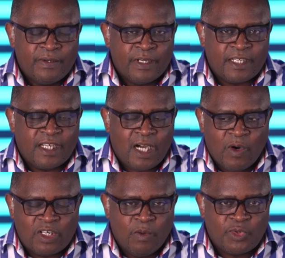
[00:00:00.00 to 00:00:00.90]
That's how
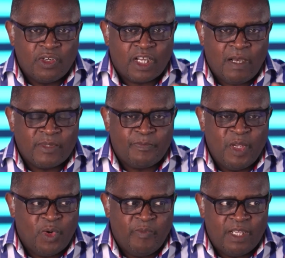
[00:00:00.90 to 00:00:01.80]
adoption comes.
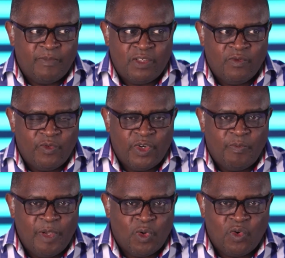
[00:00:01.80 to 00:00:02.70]
People
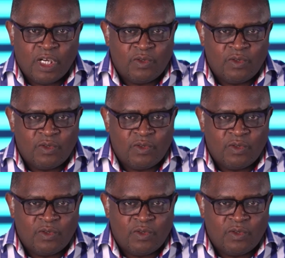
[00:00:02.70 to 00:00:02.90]
people